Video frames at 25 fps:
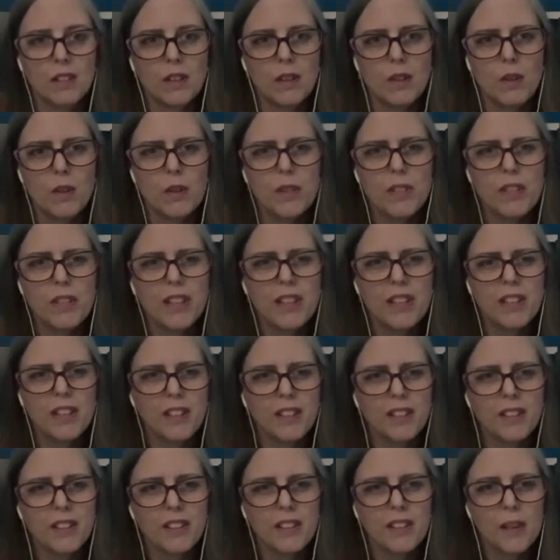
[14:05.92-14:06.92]
Oh
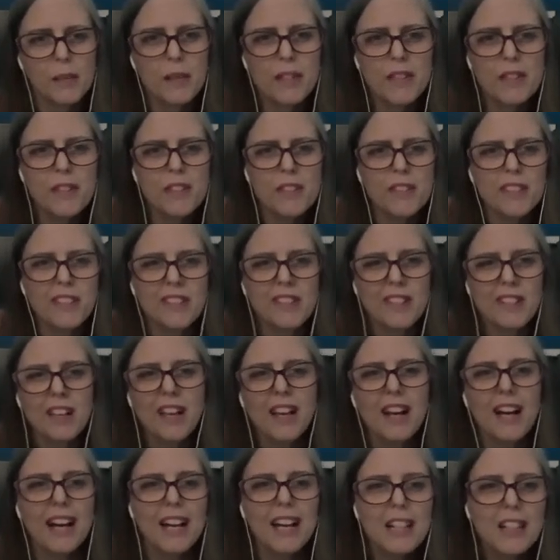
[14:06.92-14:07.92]
yeah. I mean,
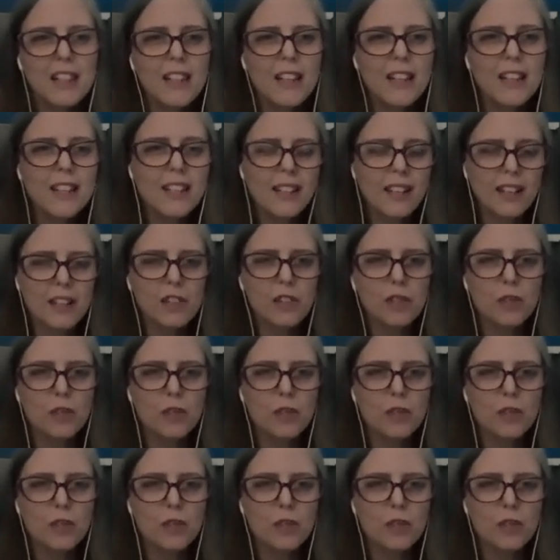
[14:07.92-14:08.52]
I